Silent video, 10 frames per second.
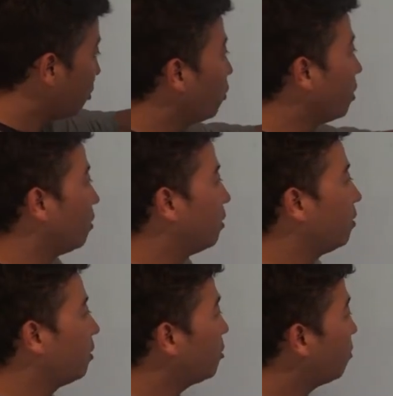this one,
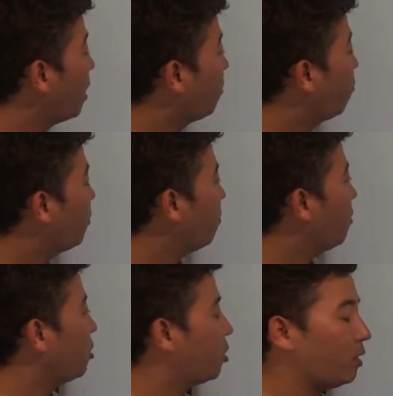this map pretty
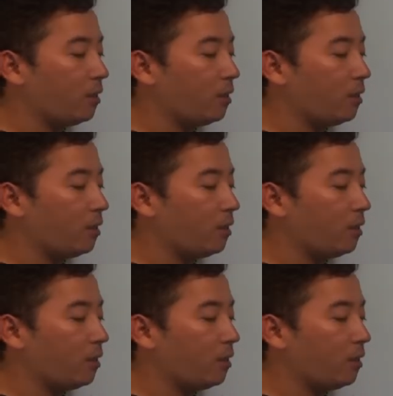much